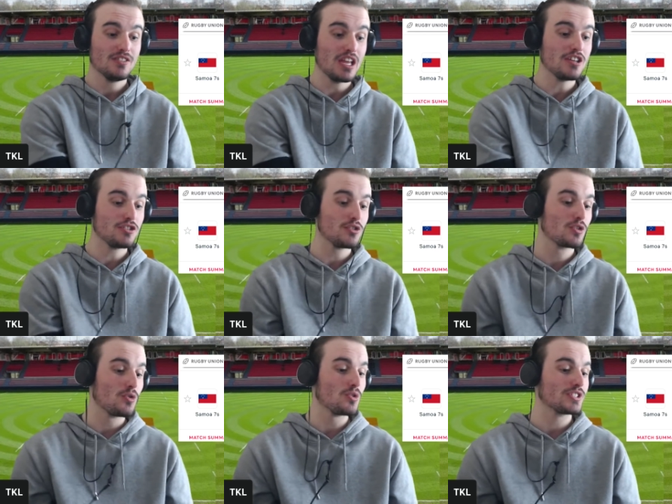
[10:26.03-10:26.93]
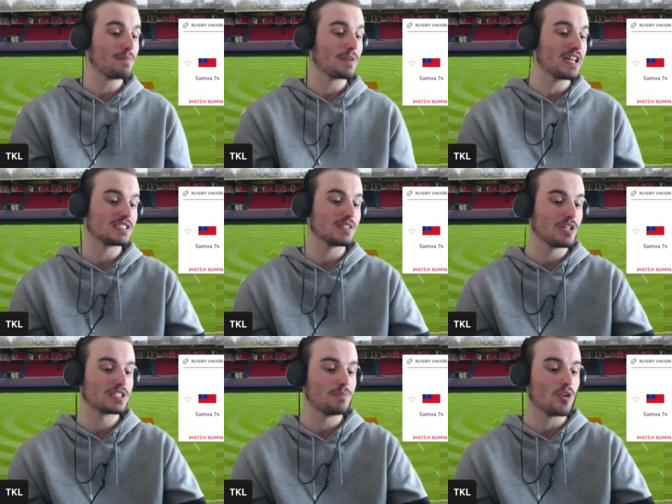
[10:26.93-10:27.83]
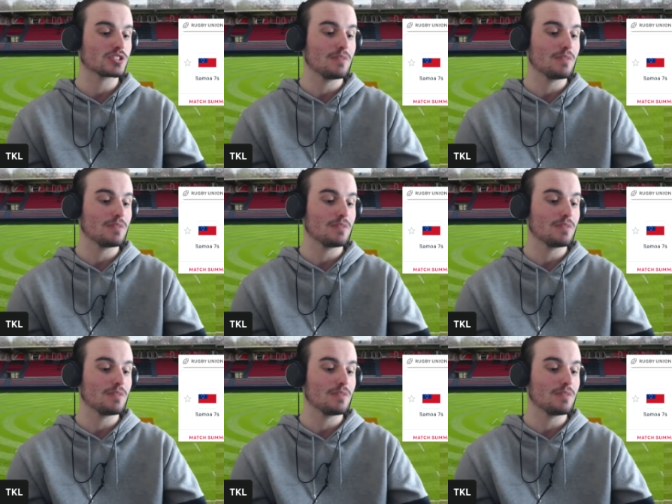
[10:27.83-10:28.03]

that you do cause up against the Blitzboks,